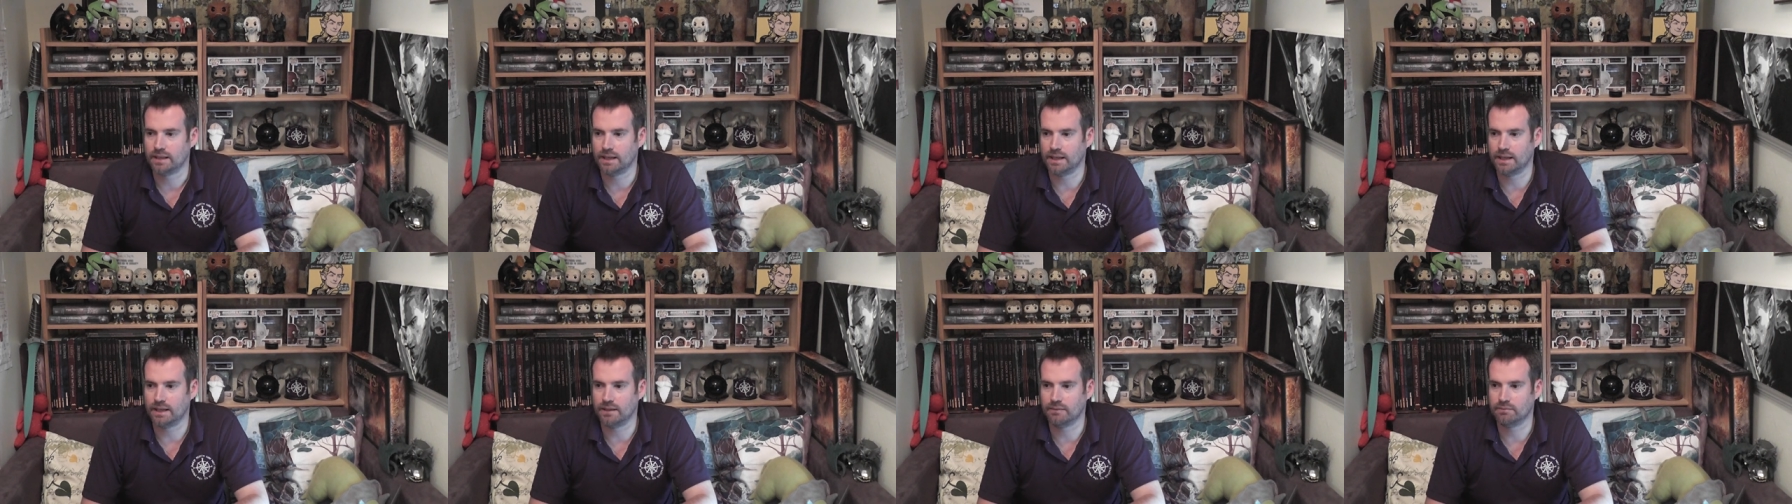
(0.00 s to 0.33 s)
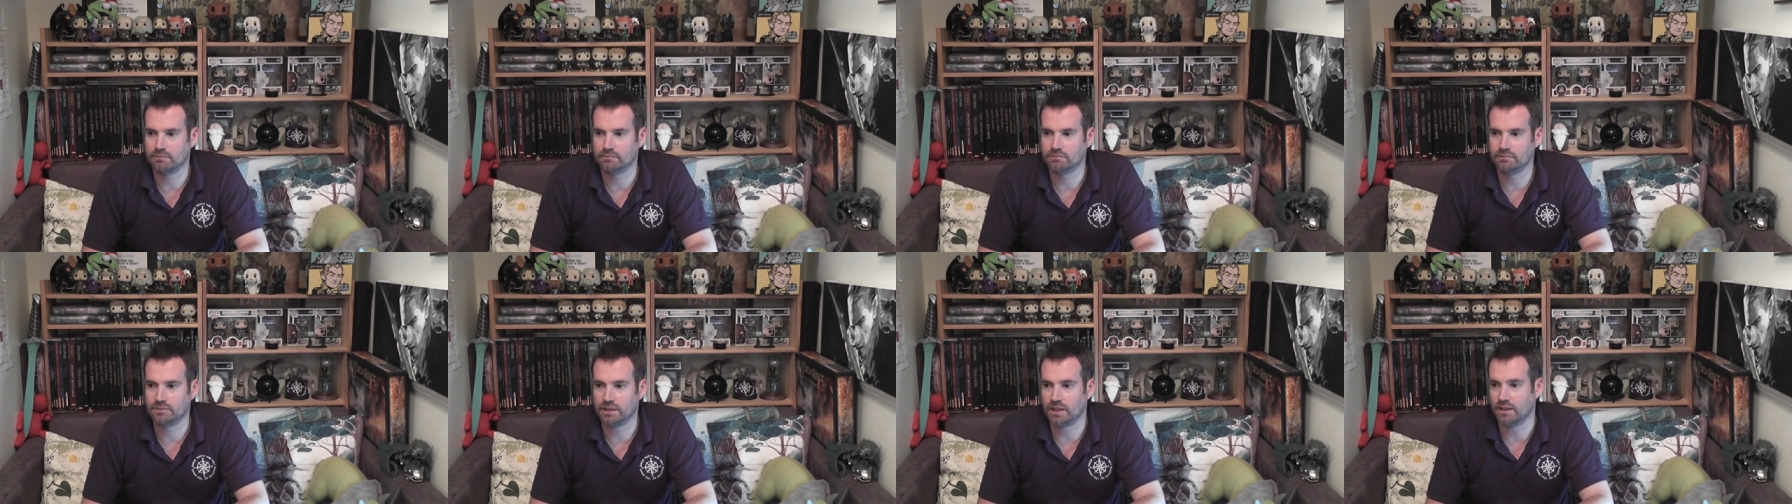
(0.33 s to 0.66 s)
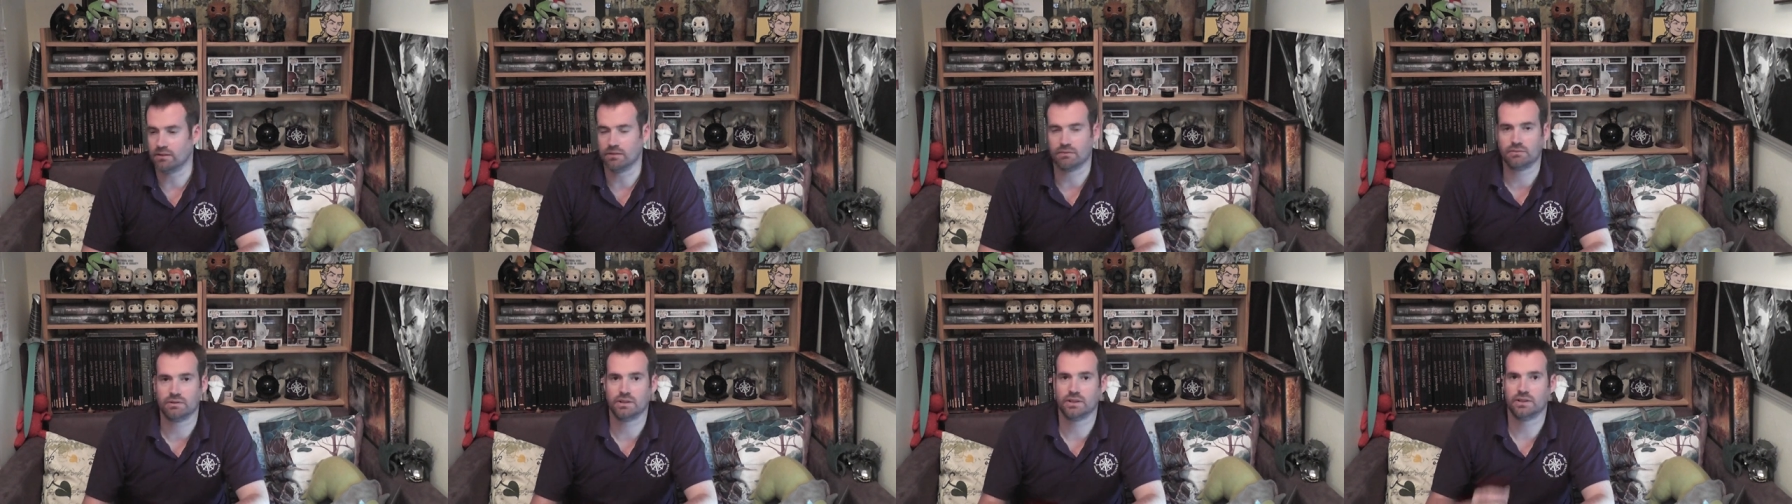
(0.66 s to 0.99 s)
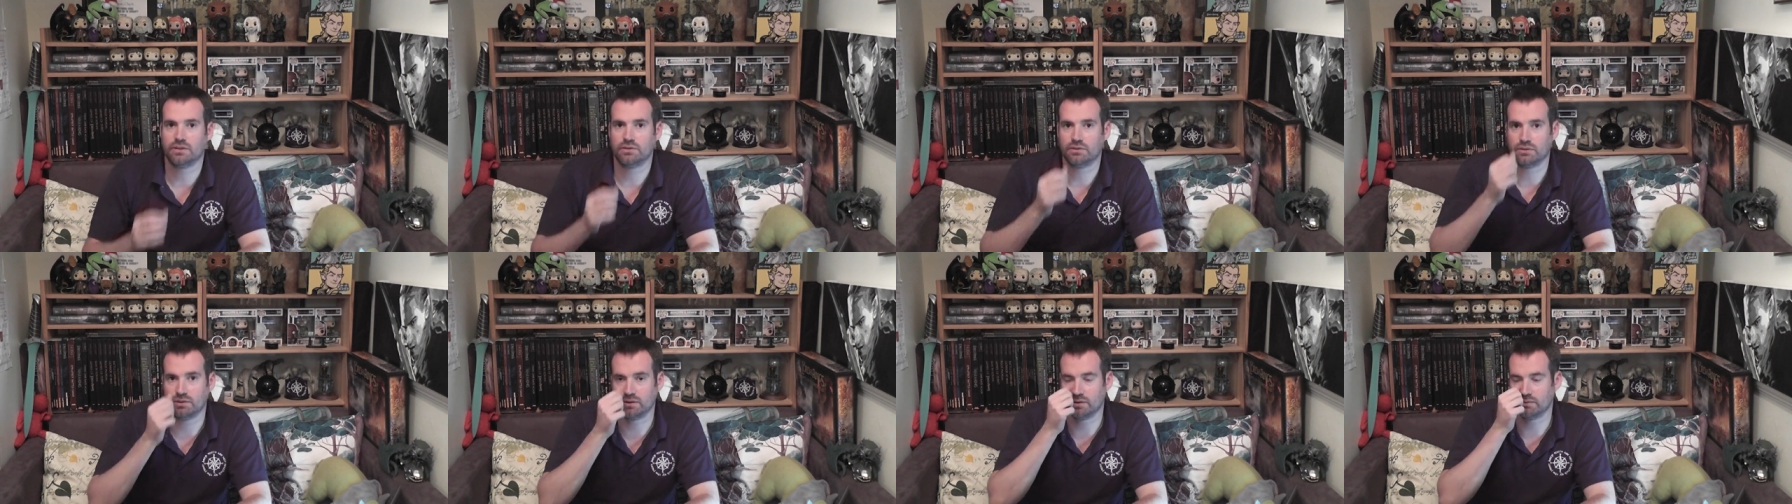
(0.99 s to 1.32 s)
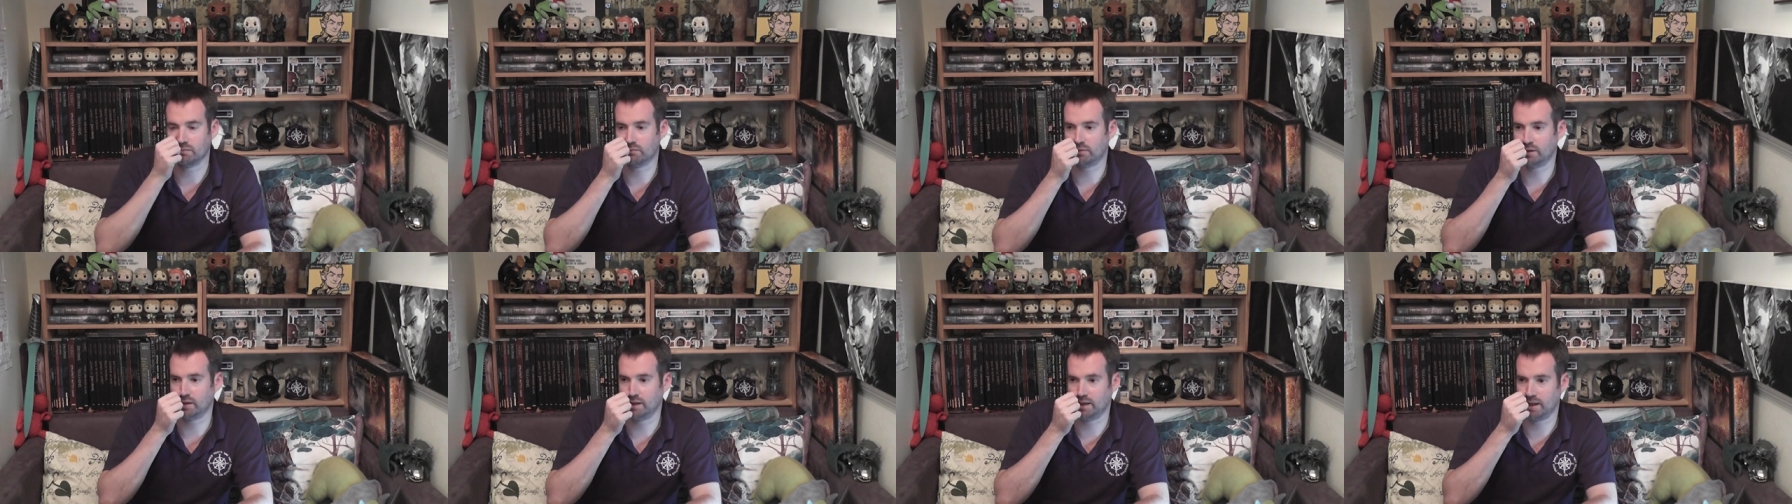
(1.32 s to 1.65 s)
um, yeah, I really enjoyed
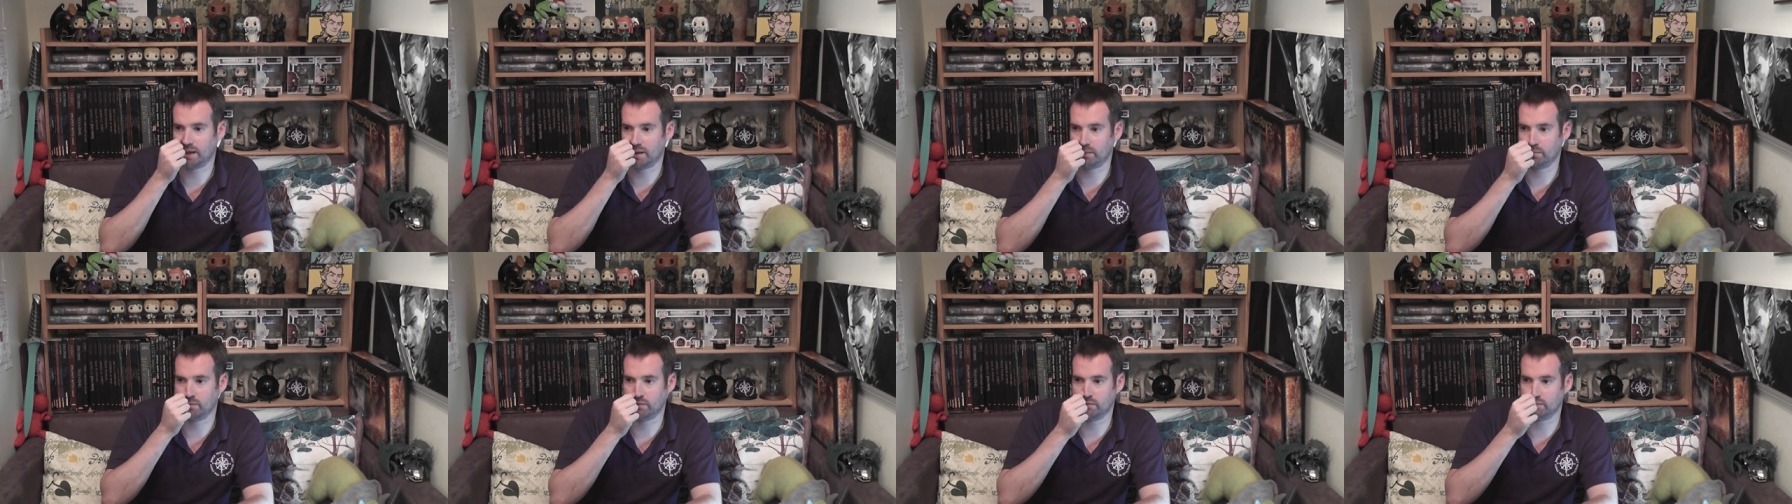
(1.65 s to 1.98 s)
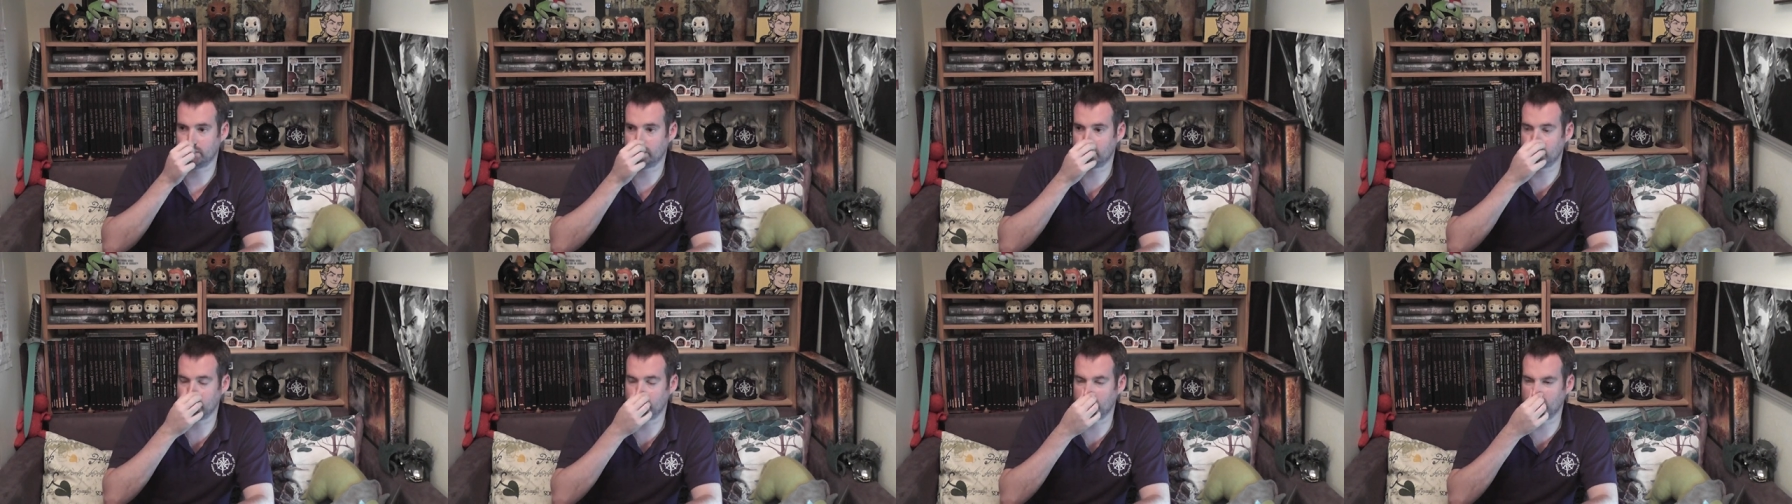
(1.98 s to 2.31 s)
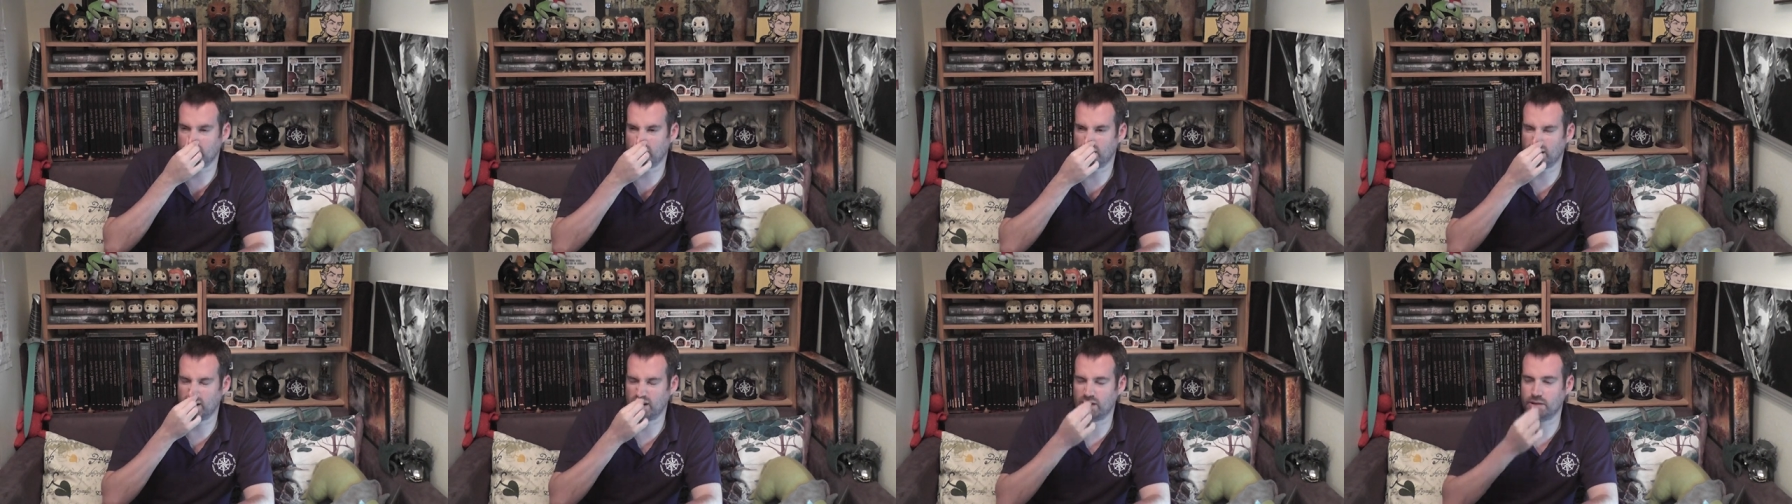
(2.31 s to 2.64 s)
them, really happy with them. So I